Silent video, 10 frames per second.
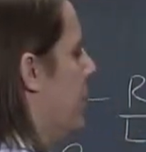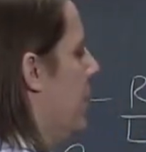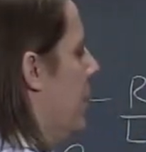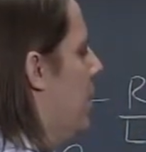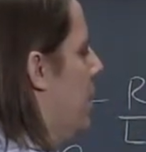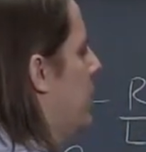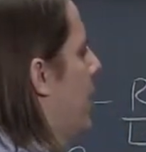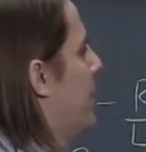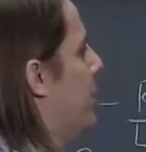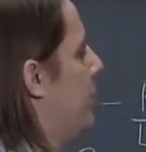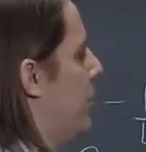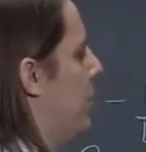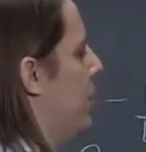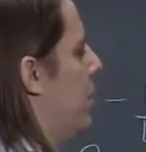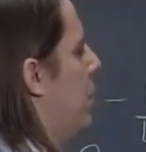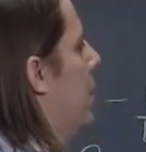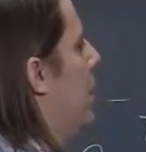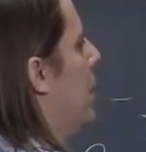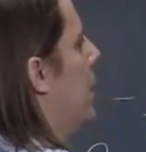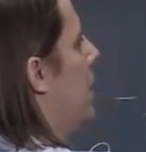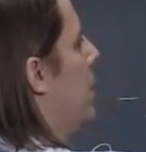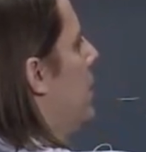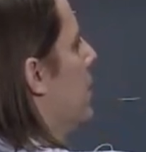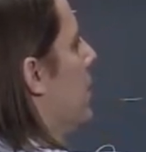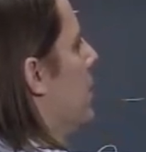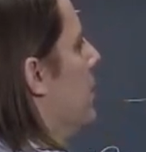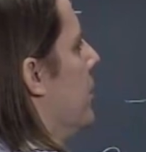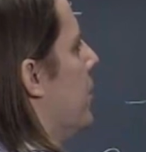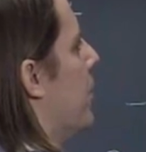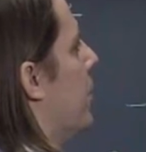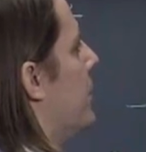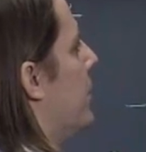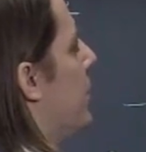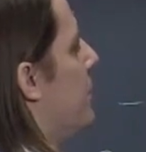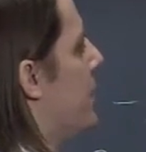time equals 0. Here is the current.